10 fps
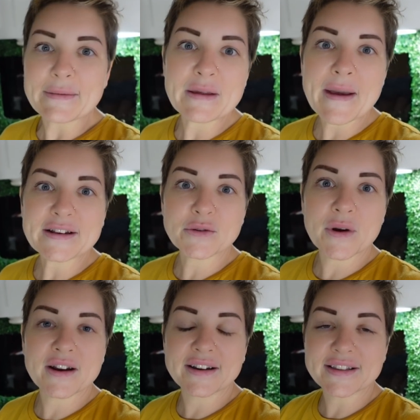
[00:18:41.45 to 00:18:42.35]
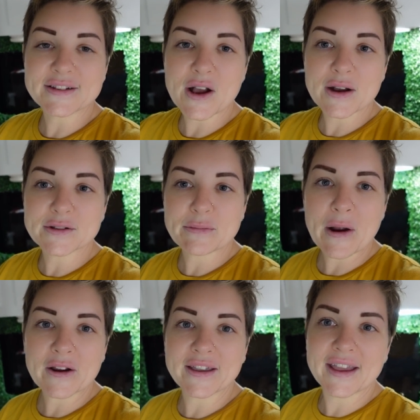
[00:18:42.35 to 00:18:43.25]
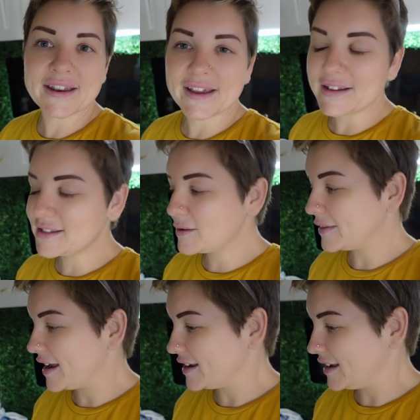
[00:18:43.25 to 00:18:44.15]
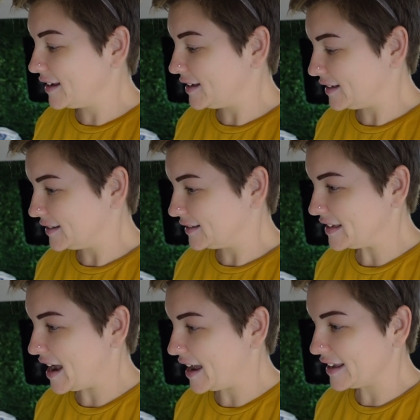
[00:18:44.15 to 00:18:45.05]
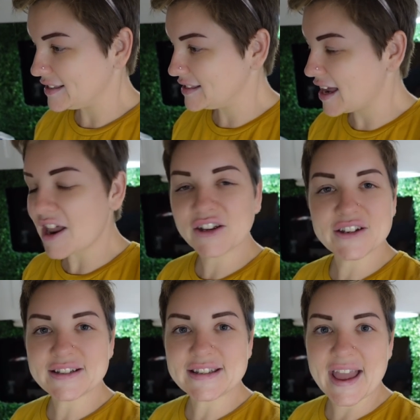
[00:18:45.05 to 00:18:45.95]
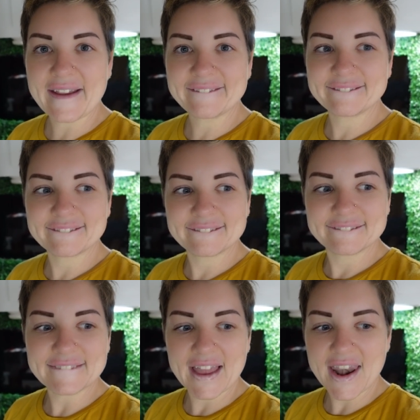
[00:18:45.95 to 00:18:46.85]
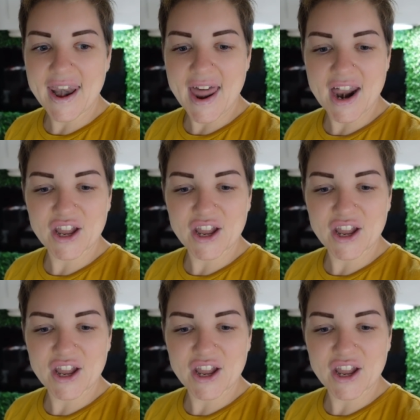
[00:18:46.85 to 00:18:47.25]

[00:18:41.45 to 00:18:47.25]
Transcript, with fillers: me get back to work and the dogs are barking and I gotta see what they need and yeah, it's not a good day. Not